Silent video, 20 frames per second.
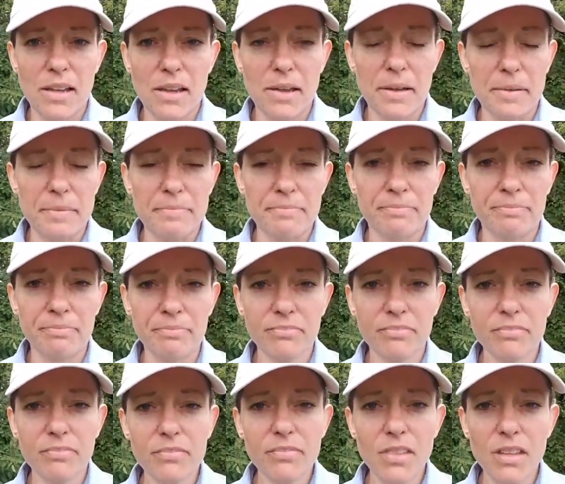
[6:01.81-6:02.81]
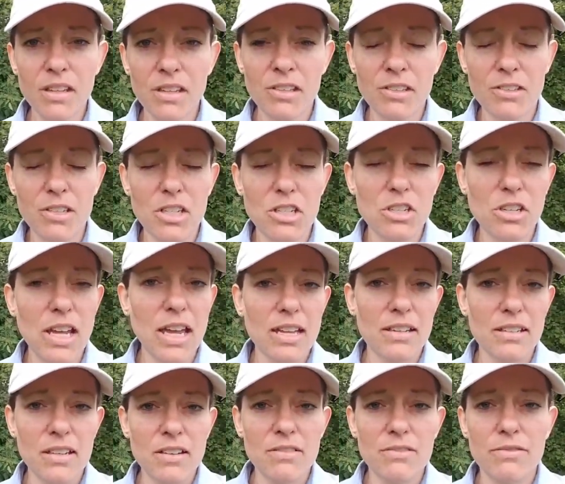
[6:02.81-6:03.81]
You know, did you
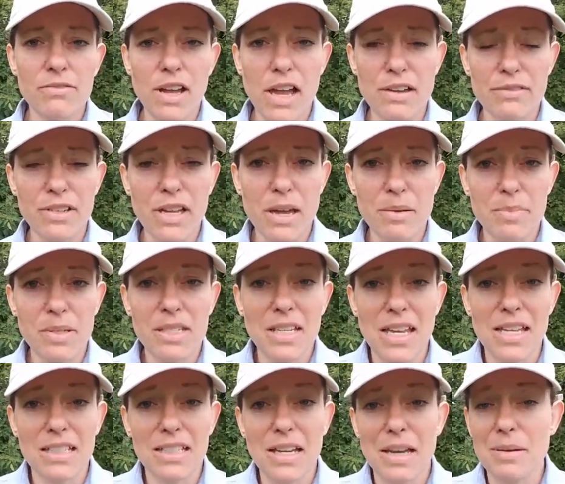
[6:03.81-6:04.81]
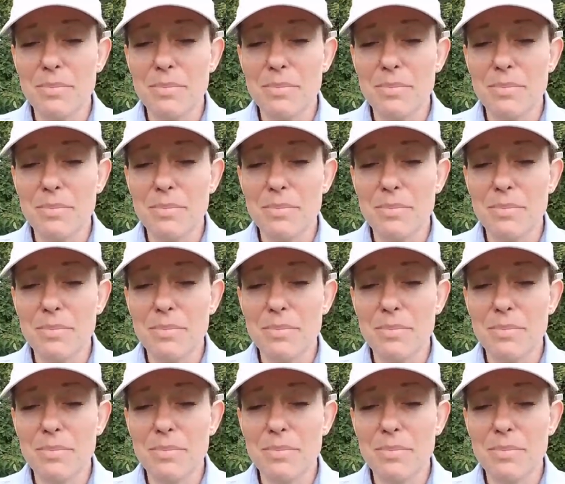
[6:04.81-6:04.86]
get 5 cups, 10